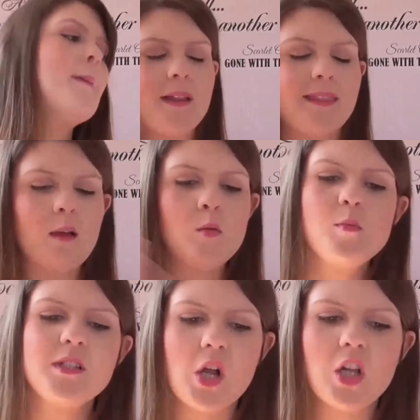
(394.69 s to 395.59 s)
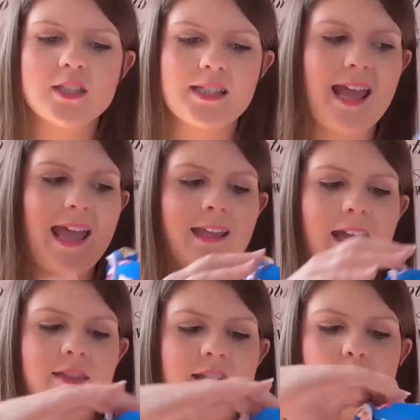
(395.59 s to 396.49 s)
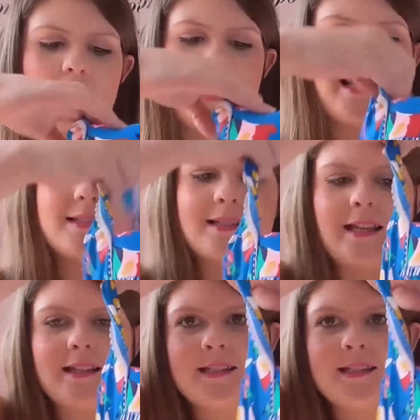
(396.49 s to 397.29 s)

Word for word: but that one was halter neck, and this one has like